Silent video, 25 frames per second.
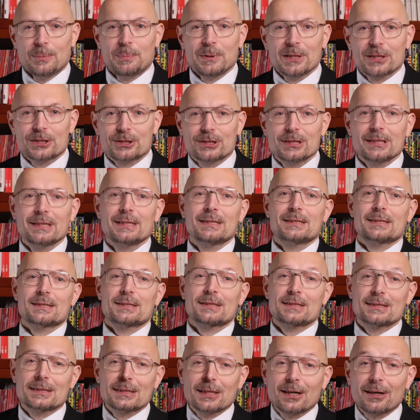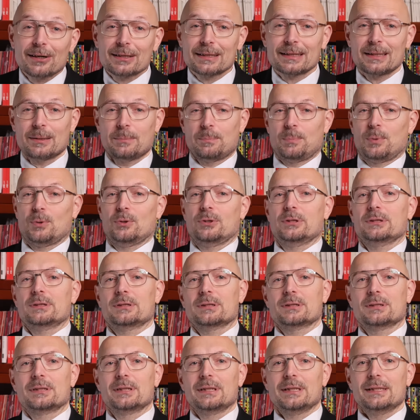A PhD is a starting point.
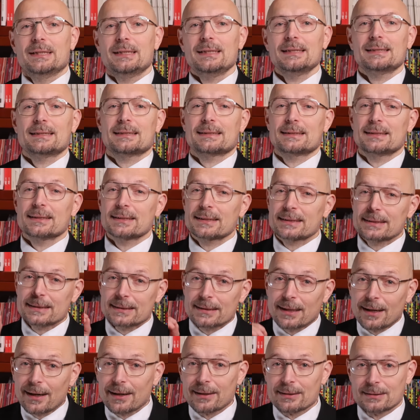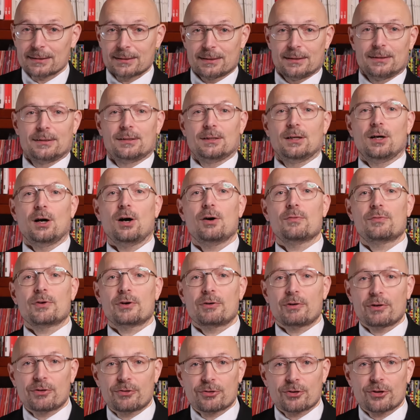It's the start of a
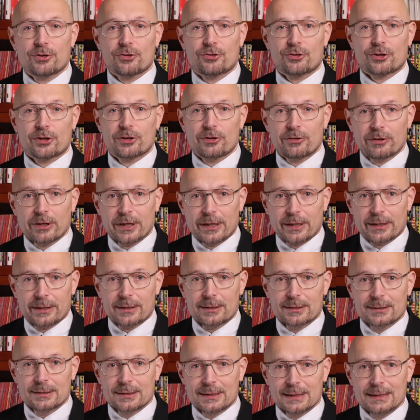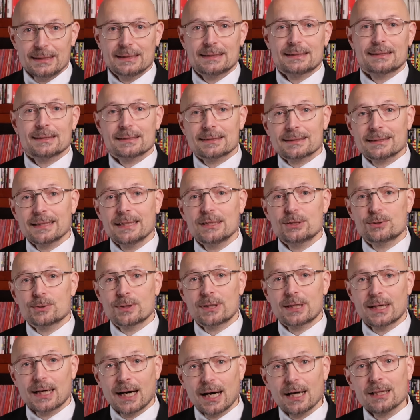research career. It's the stage
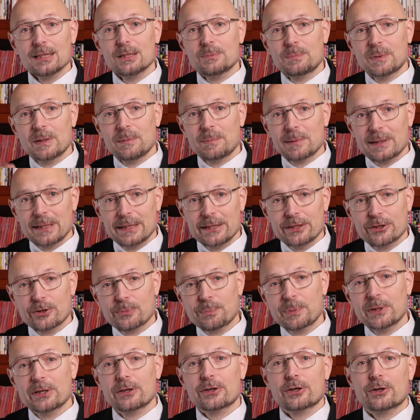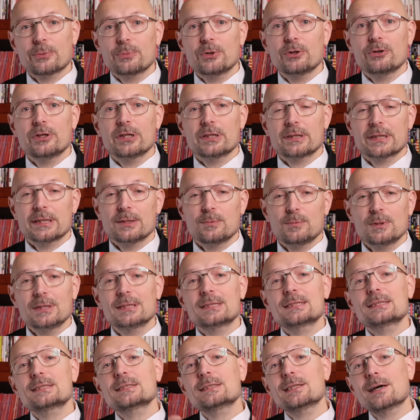where other people in your peer community will
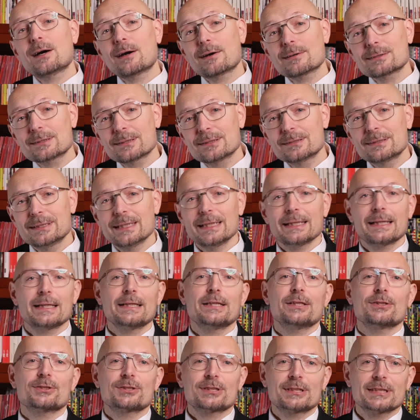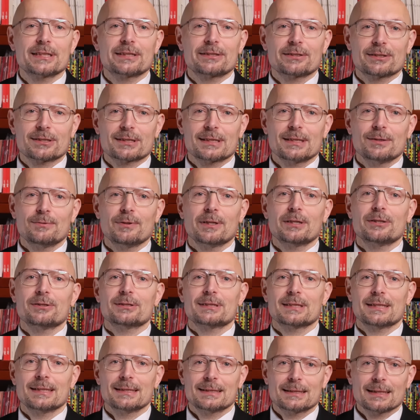start taking you seriously when you
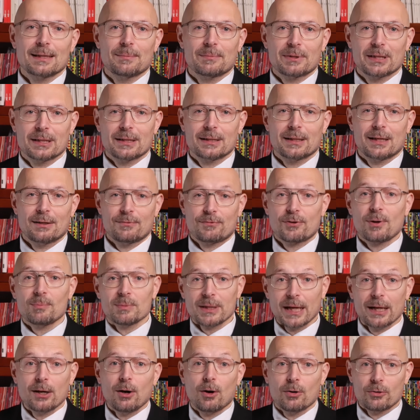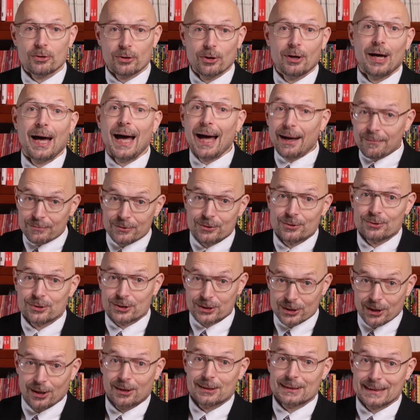say something. And from then on, you have to
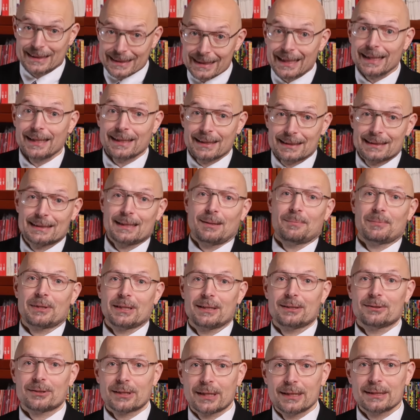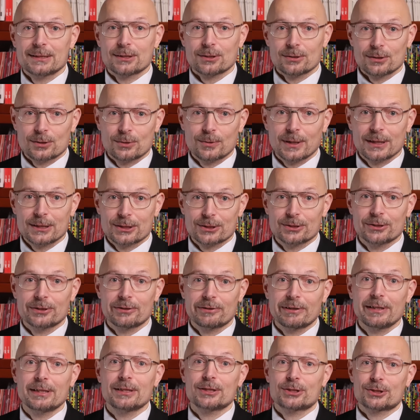start saying something, okay? So the question you
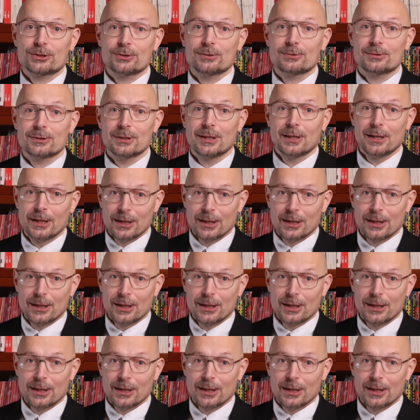really should